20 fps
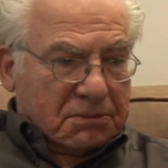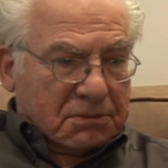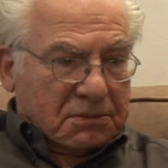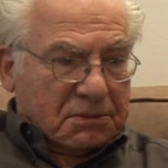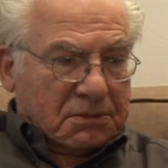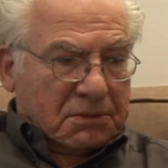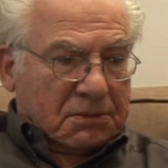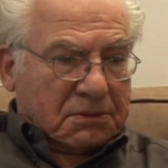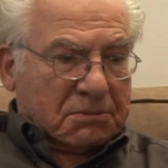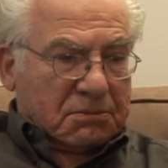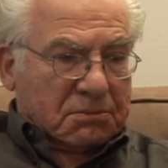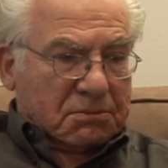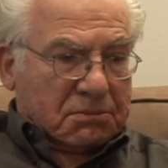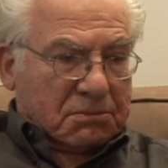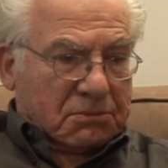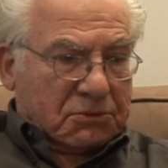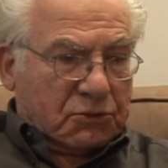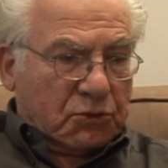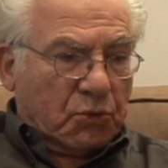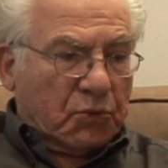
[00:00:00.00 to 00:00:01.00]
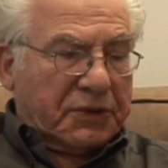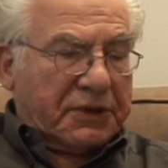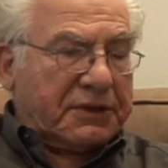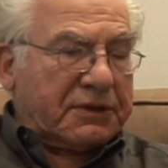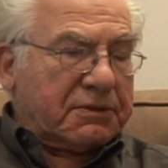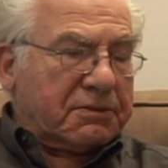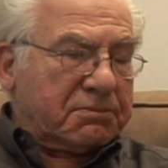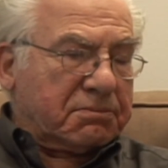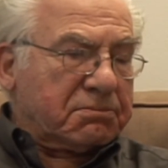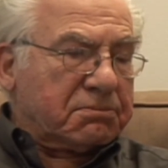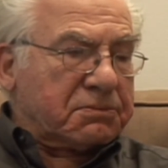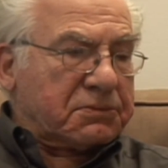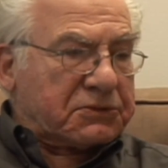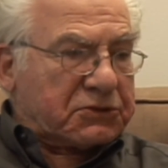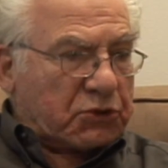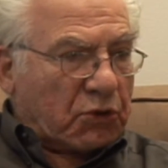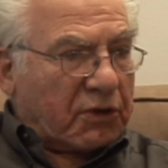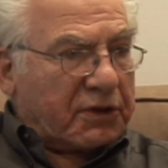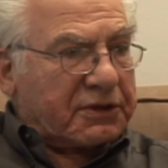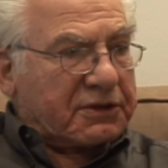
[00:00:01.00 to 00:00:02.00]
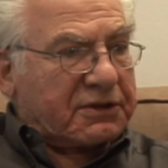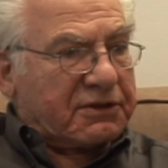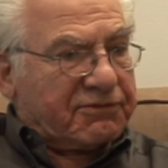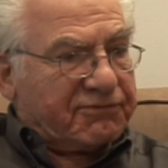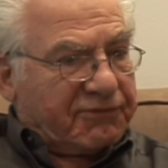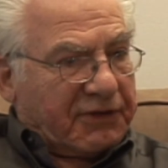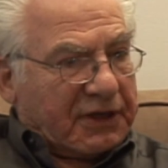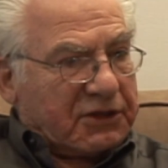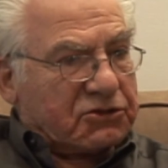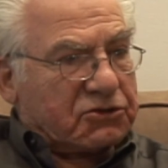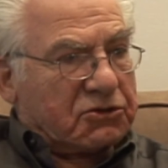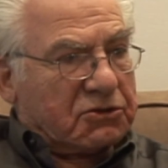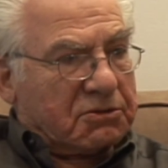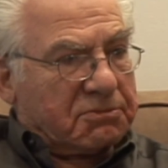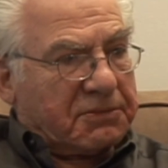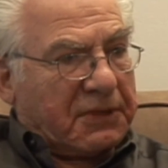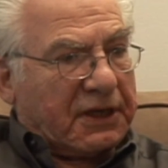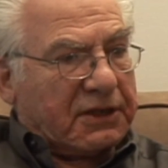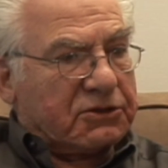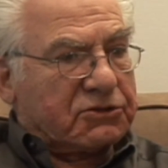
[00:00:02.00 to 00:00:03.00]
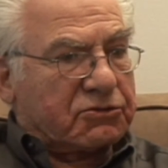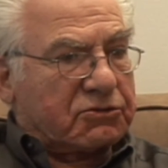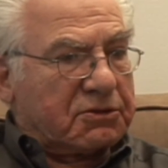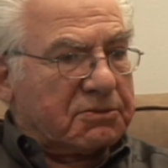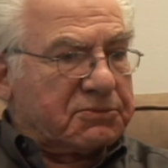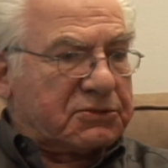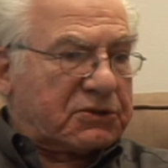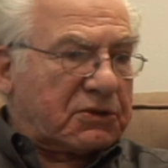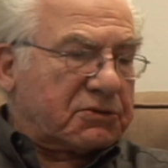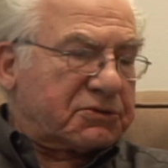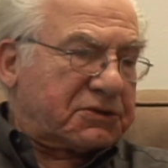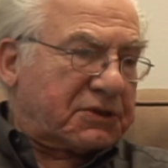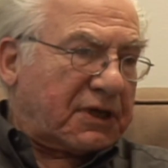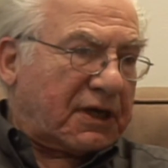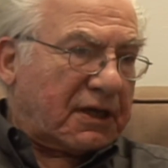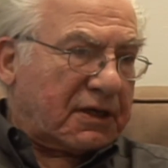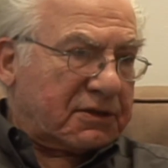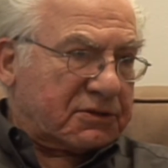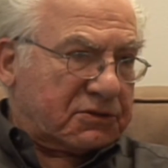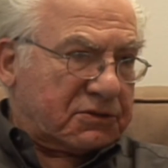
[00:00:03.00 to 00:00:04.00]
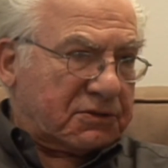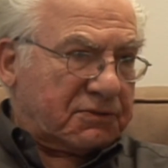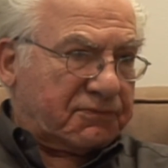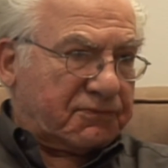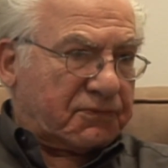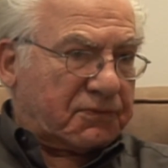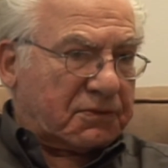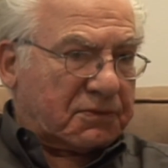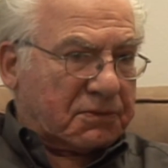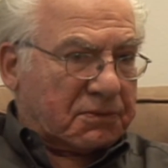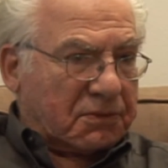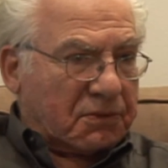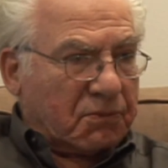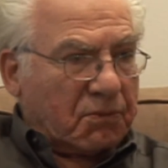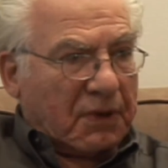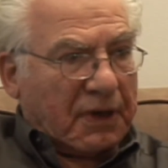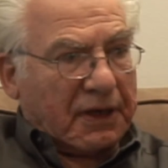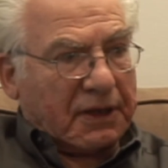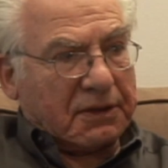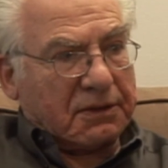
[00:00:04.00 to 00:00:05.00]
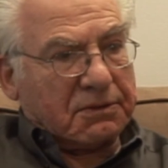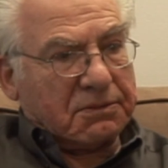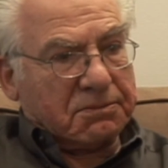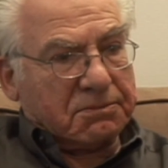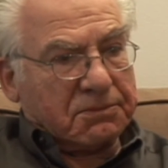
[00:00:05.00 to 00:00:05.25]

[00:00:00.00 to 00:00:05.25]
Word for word: you know, doing sort of conventional mainstream sociology for mm. a while,